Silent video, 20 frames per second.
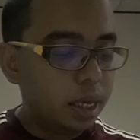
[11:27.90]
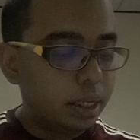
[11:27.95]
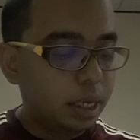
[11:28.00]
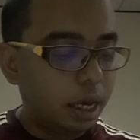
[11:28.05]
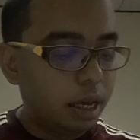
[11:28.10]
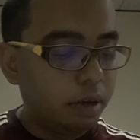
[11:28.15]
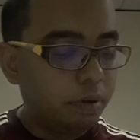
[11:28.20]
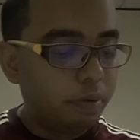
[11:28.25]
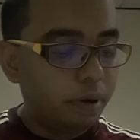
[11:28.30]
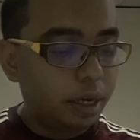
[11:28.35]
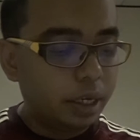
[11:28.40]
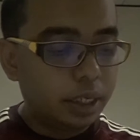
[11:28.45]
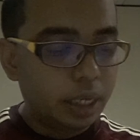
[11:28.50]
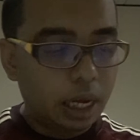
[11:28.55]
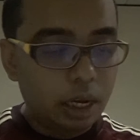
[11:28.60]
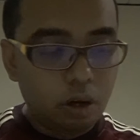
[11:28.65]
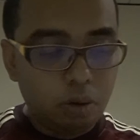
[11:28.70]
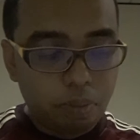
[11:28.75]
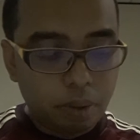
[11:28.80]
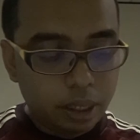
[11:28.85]
Side effect is
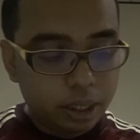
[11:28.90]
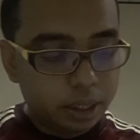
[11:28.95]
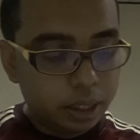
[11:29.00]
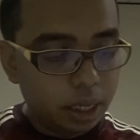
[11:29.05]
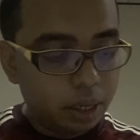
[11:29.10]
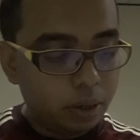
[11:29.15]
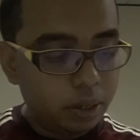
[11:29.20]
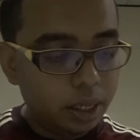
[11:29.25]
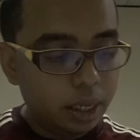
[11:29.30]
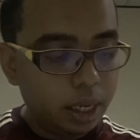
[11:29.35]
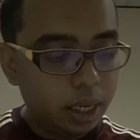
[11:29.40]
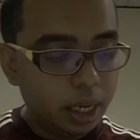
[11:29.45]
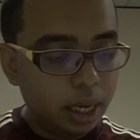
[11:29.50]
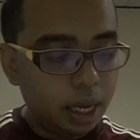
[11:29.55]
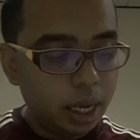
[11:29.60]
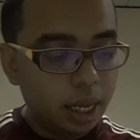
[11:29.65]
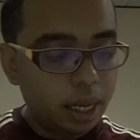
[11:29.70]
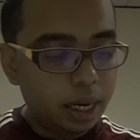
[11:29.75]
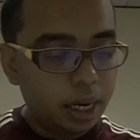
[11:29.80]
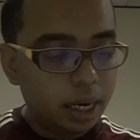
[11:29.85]
alopecia only,
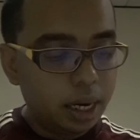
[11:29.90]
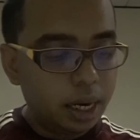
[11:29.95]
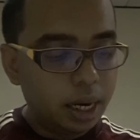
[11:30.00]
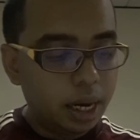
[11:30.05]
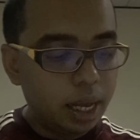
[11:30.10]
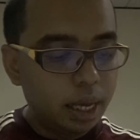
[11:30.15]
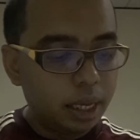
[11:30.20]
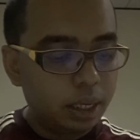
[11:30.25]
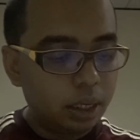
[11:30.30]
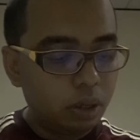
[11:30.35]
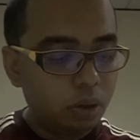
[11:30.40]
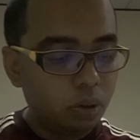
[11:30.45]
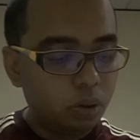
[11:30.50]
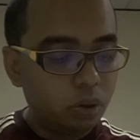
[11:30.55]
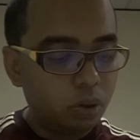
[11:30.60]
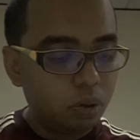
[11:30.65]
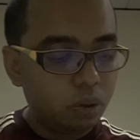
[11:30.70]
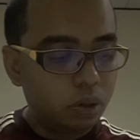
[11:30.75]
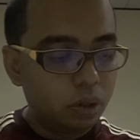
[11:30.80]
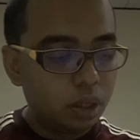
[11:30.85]
and due
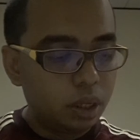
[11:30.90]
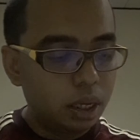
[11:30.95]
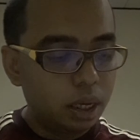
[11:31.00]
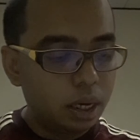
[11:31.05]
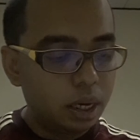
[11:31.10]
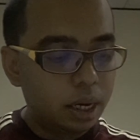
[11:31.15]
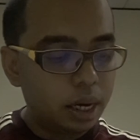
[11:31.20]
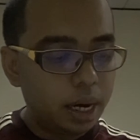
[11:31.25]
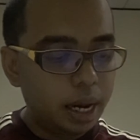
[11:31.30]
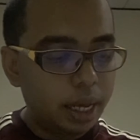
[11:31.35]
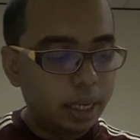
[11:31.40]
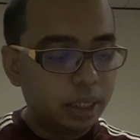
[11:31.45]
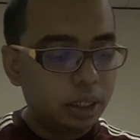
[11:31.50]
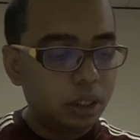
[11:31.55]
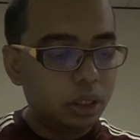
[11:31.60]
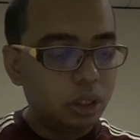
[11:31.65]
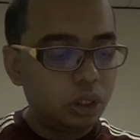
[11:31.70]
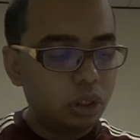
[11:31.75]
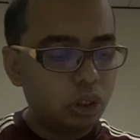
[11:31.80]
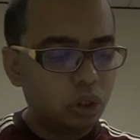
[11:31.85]
to
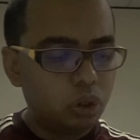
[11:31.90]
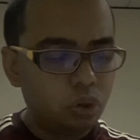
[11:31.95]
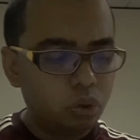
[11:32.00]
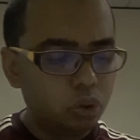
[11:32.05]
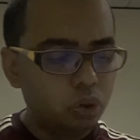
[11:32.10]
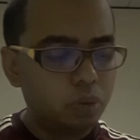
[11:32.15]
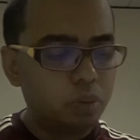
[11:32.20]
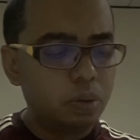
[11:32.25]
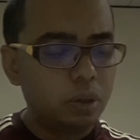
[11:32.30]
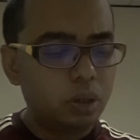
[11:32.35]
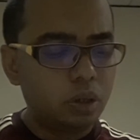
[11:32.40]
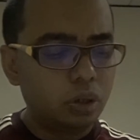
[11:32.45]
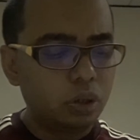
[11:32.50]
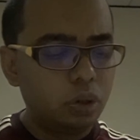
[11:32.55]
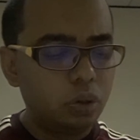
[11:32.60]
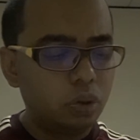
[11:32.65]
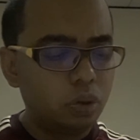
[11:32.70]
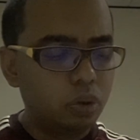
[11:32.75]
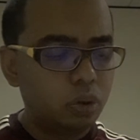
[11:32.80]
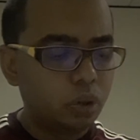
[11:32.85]
less use because
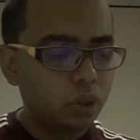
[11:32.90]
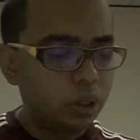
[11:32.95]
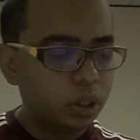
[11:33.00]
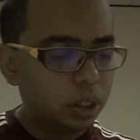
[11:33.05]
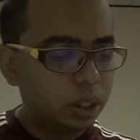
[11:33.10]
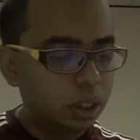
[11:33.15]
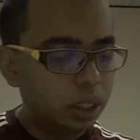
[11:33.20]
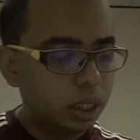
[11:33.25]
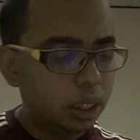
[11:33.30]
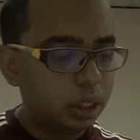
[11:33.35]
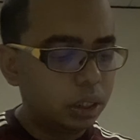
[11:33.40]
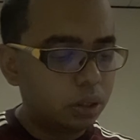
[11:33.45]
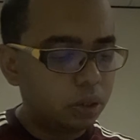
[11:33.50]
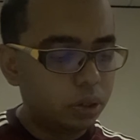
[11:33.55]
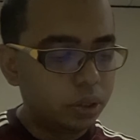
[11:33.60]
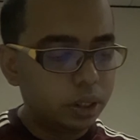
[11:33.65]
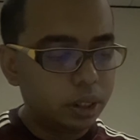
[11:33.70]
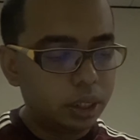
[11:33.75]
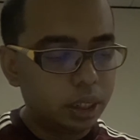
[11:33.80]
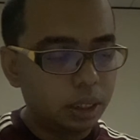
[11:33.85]
due to toxicity is
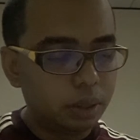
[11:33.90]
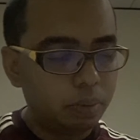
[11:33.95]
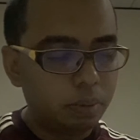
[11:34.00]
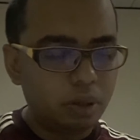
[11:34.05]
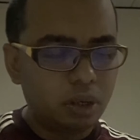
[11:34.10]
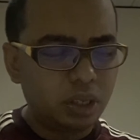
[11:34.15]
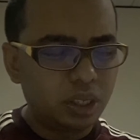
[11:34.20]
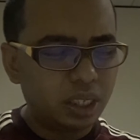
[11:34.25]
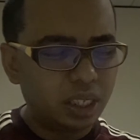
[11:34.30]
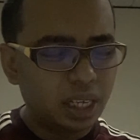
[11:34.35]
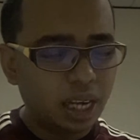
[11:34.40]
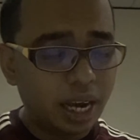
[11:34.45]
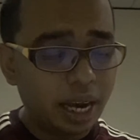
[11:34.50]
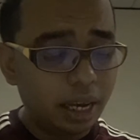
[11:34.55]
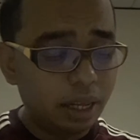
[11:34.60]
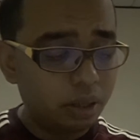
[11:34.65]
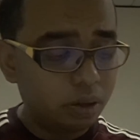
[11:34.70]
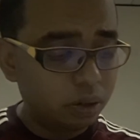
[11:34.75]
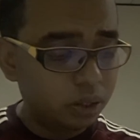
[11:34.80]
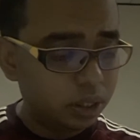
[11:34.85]
concerned because it's a
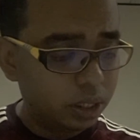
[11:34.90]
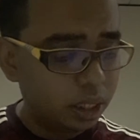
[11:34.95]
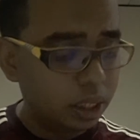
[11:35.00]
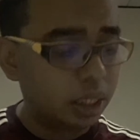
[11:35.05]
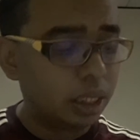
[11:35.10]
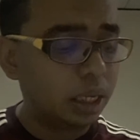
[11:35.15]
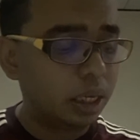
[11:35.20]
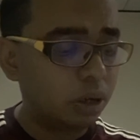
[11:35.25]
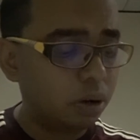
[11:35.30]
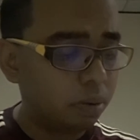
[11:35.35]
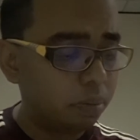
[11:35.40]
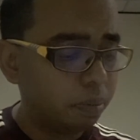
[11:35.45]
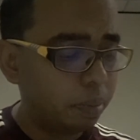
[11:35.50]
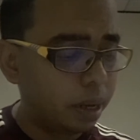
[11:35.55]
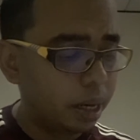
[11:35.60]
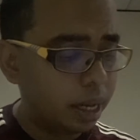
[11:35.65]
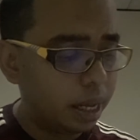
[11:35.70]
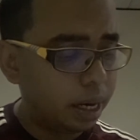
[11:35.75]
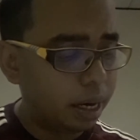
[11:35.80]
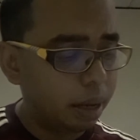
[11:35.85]
high toxicity
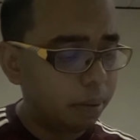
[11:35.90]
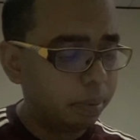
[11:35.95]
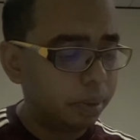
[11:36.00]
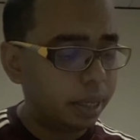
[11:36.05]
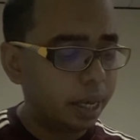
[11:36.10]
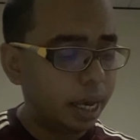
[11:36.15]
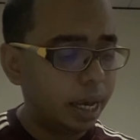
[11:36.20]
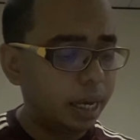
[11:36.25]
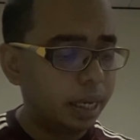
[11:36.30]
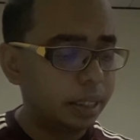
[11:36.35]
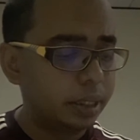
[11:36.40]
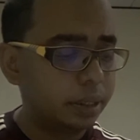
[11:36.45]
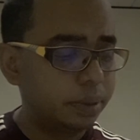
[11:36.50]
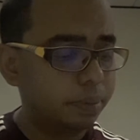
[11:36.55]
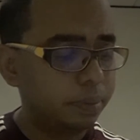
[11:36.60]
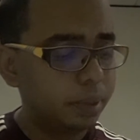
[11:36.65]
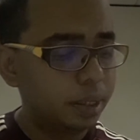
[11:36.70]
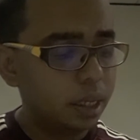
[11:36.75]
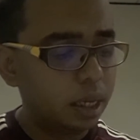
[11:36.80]
compared to MTX.